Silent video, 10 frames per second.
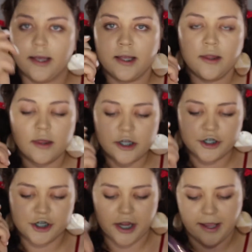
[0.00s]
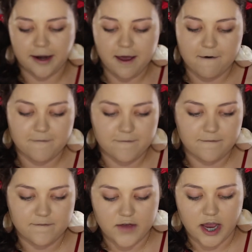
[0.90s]
in the shade
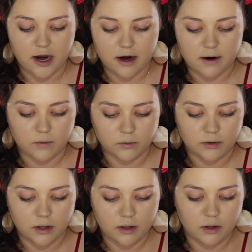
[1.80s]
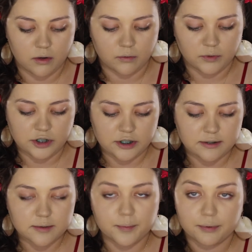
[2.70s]
Fair, which
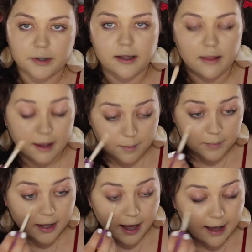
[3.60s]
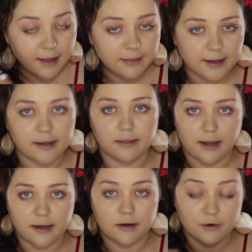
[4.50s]
is pretty light, but I like a
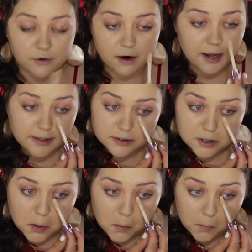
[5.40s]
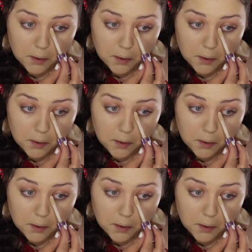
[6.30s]
light under eye, so